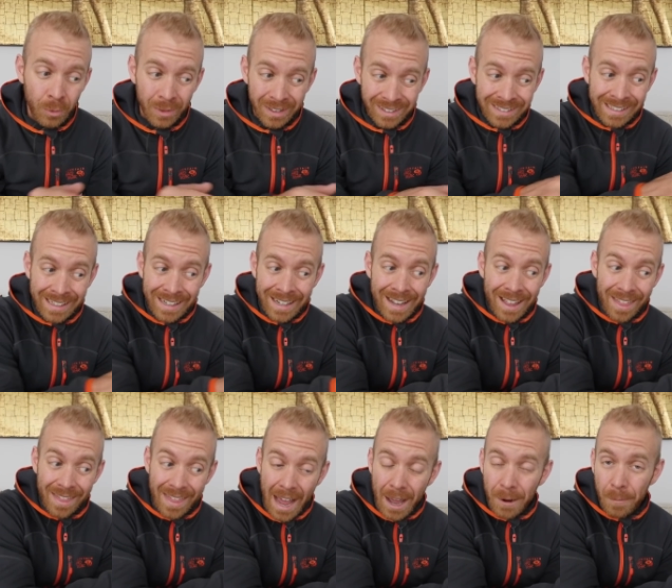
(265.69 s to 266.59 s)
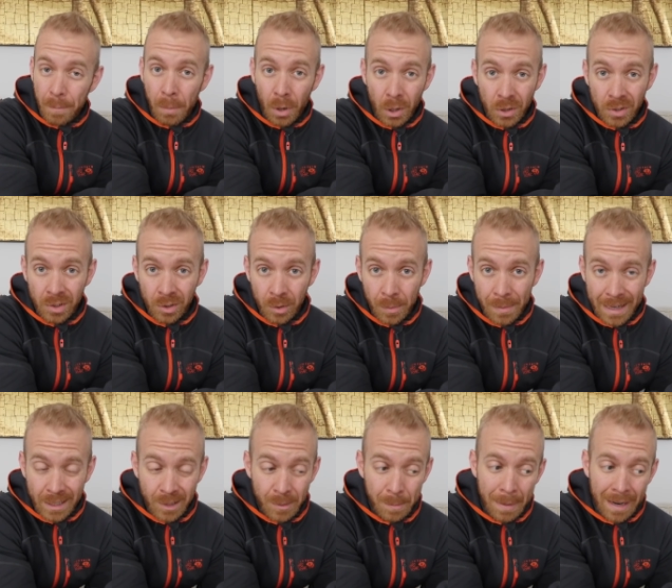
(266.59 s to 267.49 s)
Well, that personal
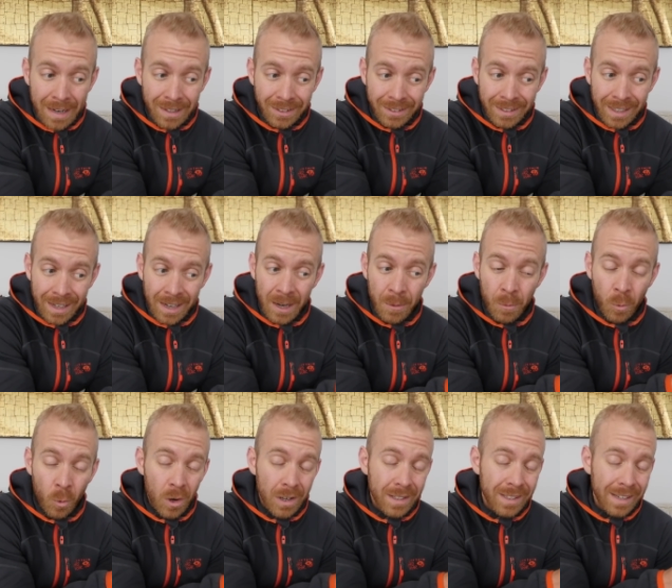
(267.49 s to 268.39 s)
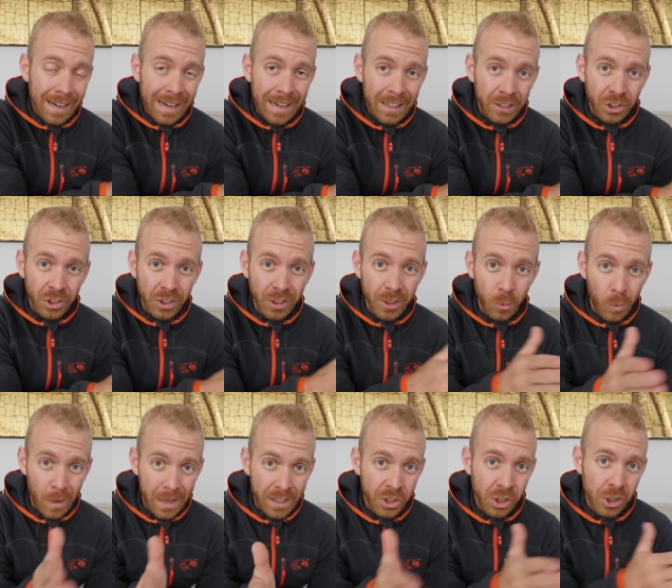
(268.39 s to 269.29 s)
best mile time was actually
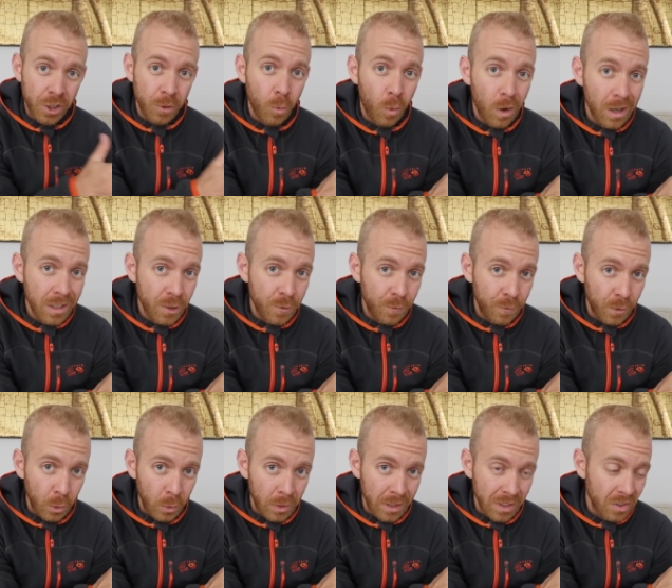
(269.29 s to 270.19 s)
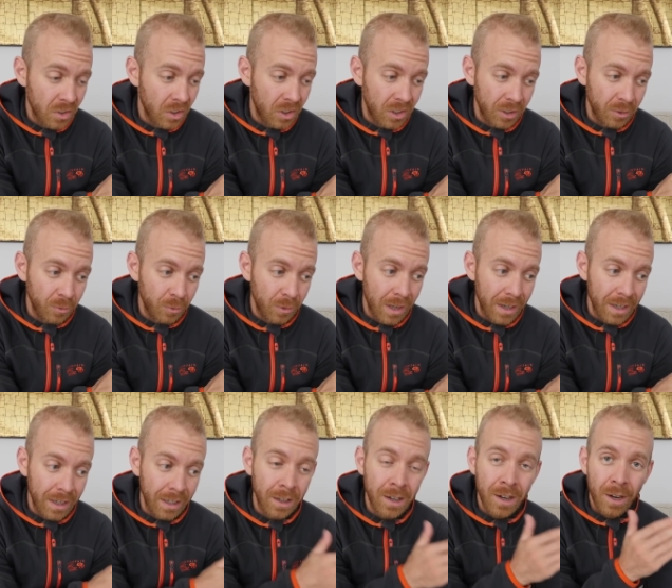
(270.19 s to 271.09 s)
when she was focused on
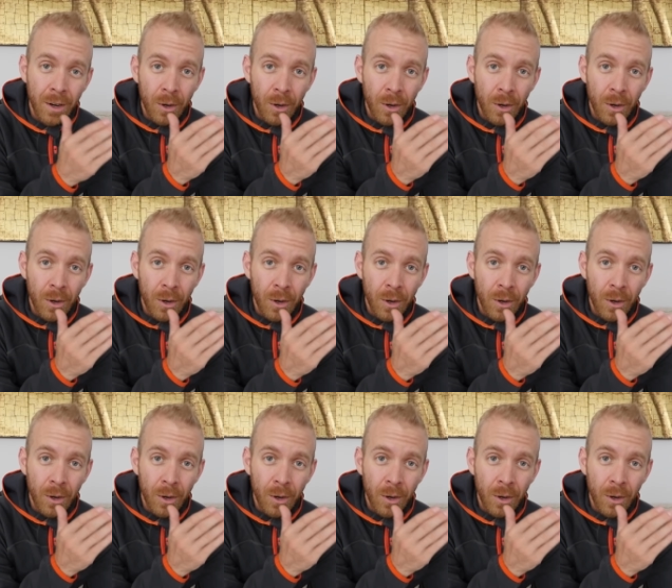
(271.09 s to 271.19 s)
running